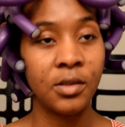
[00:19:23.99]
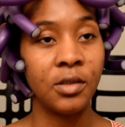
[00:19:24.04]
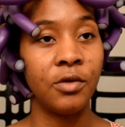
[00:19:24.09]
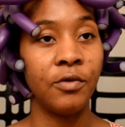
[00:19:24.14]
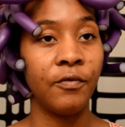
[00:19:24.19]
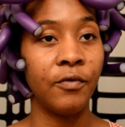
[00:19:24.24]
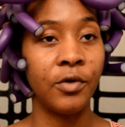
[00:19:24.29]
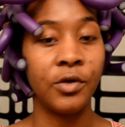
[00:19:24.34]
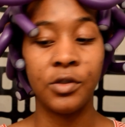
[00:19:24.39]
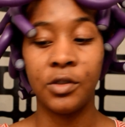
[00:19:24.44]
The
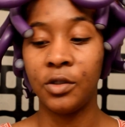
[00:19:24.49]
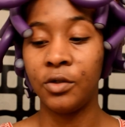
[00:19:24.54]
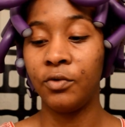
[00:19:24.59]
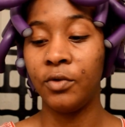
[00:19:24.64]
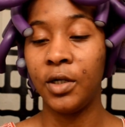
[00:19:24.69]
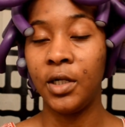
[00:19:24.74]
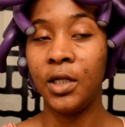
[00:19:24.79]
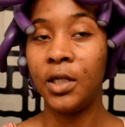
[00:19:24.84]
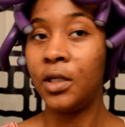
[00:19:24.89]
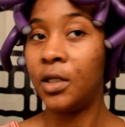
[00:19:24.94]
first
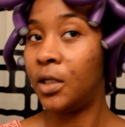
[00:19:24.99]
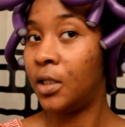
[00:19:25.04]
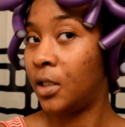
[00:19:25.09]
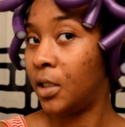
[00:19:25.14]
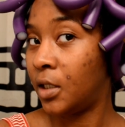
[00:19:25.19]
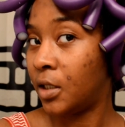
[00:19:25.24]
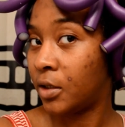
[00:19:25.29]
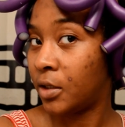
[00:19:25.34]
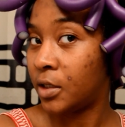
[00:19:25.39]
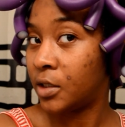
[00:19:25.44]
ingredient in
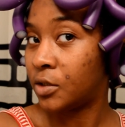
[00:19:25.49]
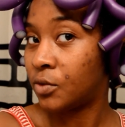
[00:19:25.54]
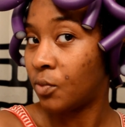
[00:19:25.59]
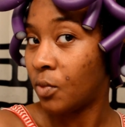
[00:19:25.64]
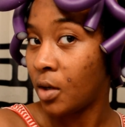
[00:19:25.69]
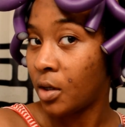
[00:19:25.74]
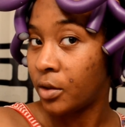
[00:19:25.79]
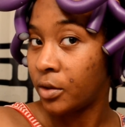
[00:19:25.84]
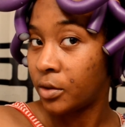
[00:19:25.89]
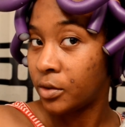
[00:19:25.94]
here is
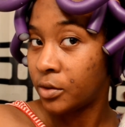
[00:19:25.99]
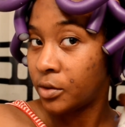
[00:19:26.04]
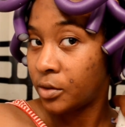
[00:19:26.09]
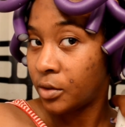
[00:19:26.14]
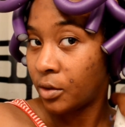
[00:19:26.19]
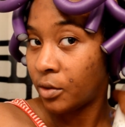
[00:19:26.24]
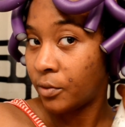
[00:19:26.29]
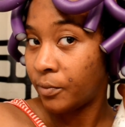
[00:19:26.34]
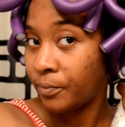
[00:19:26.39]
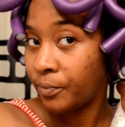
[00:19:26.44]
water.
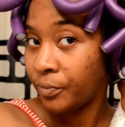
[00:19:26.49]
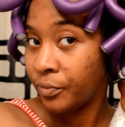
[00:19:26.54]
So